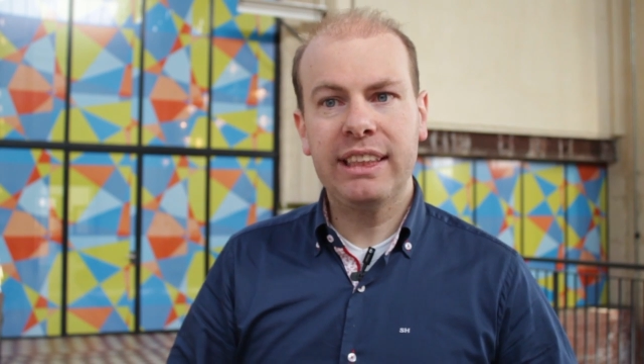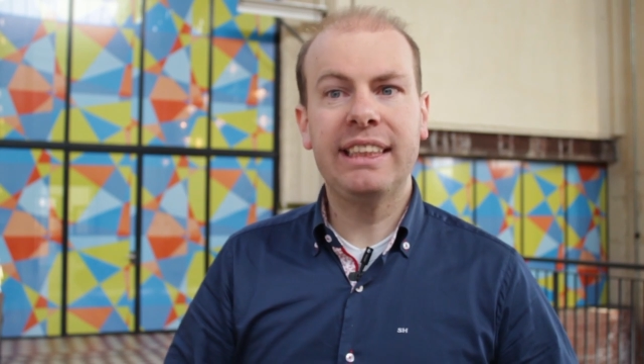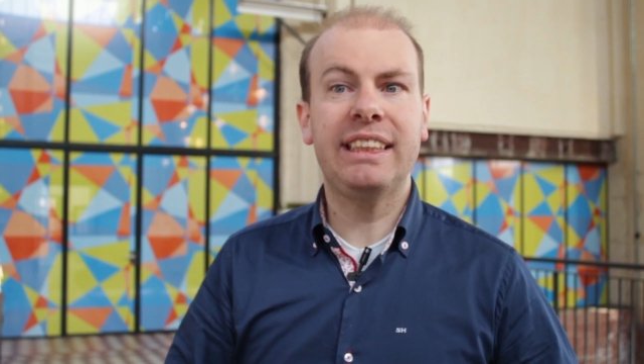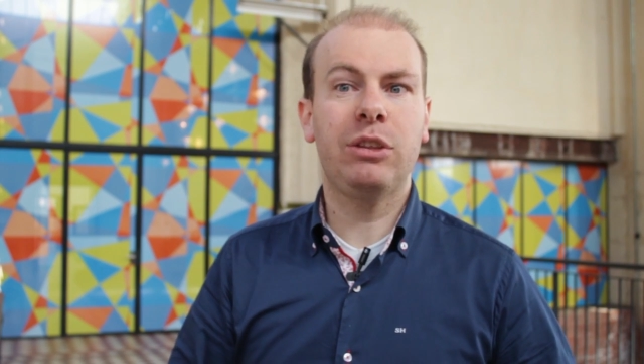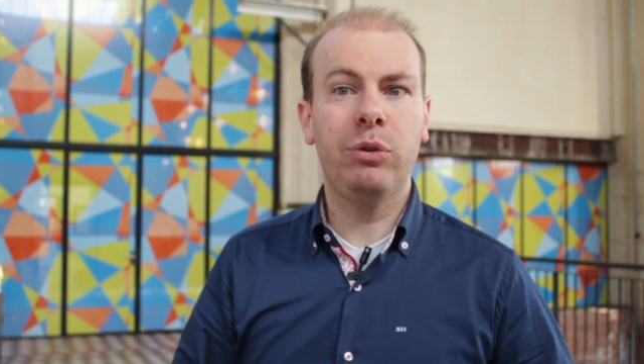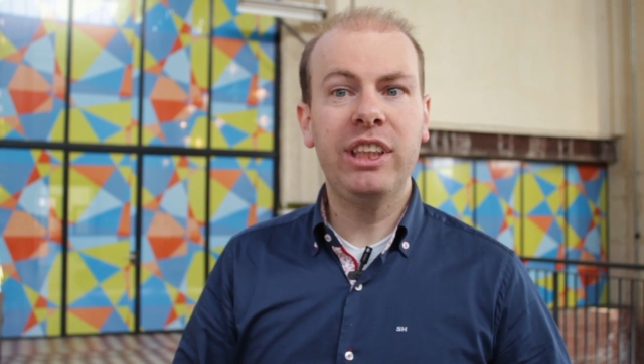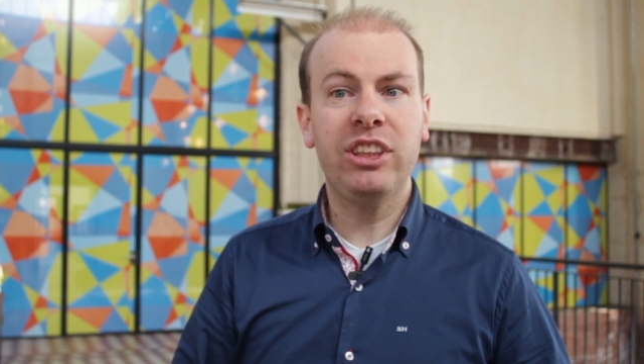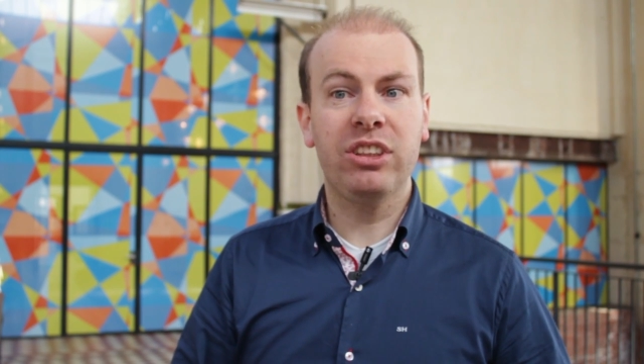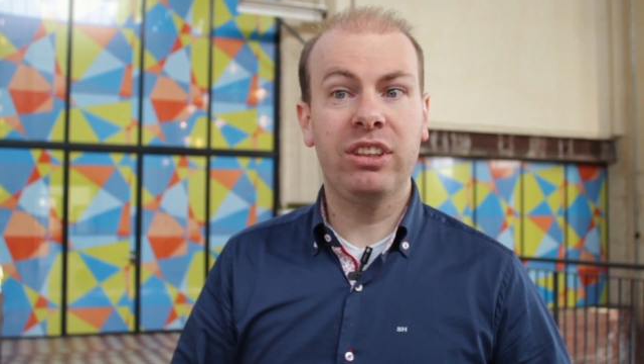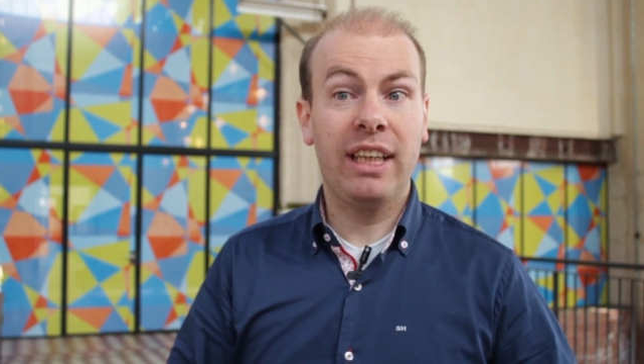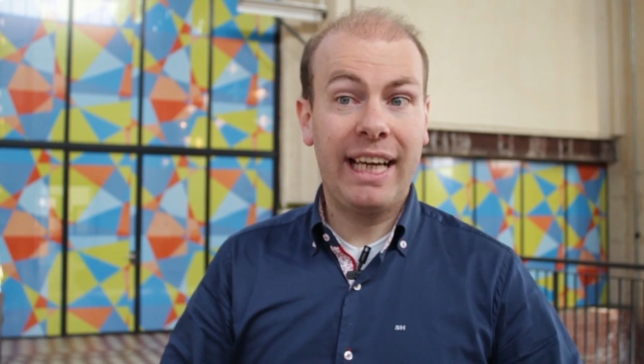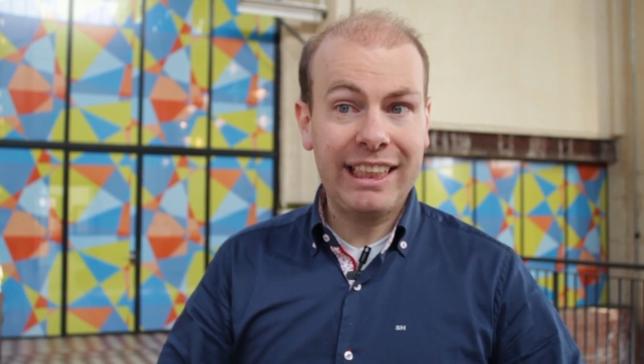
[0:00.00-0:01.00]
in this
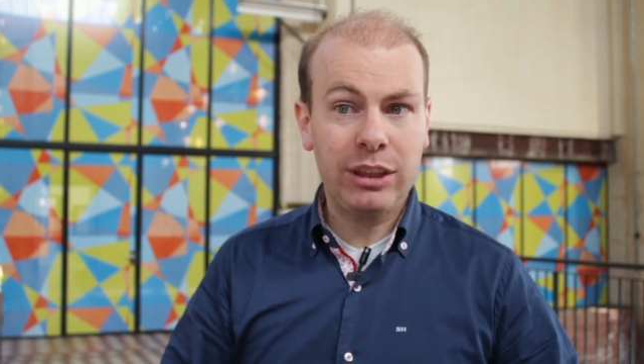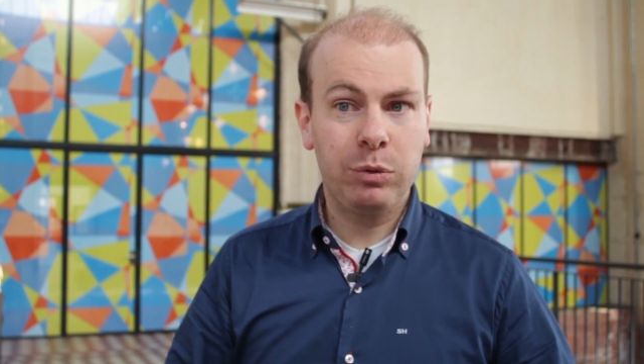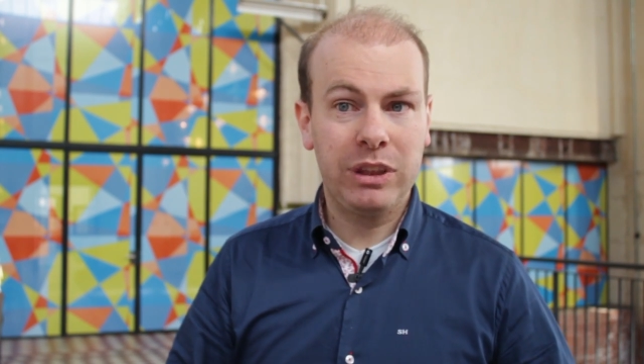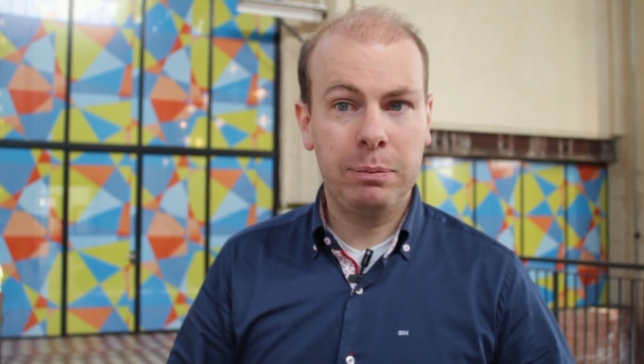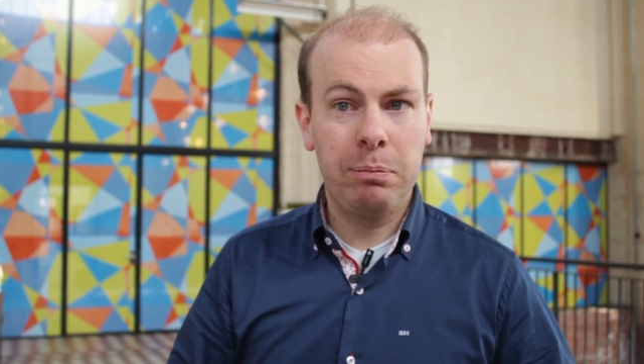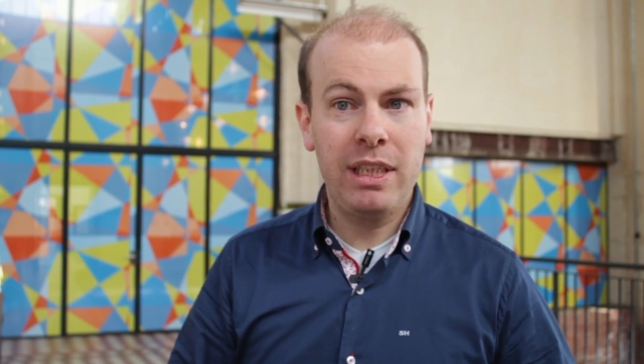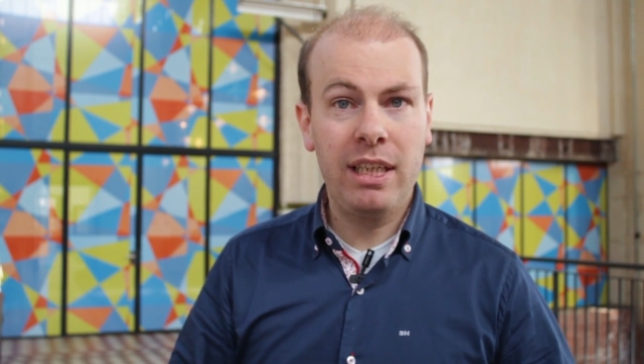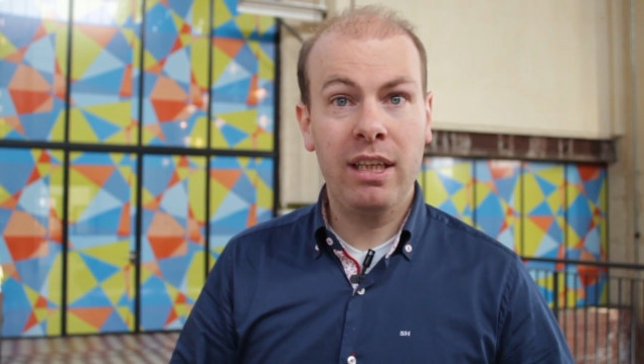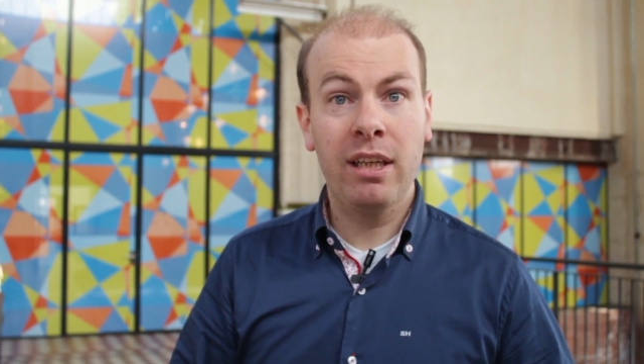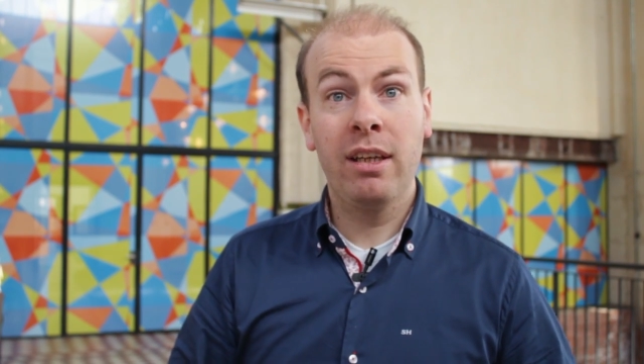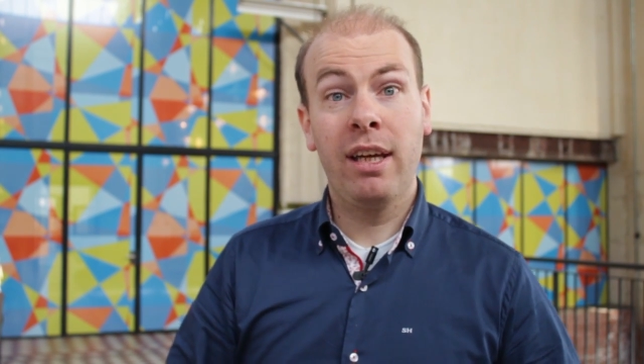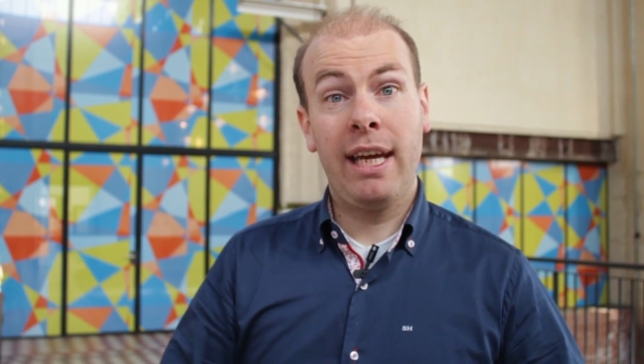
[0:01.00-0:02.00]
region as we speak,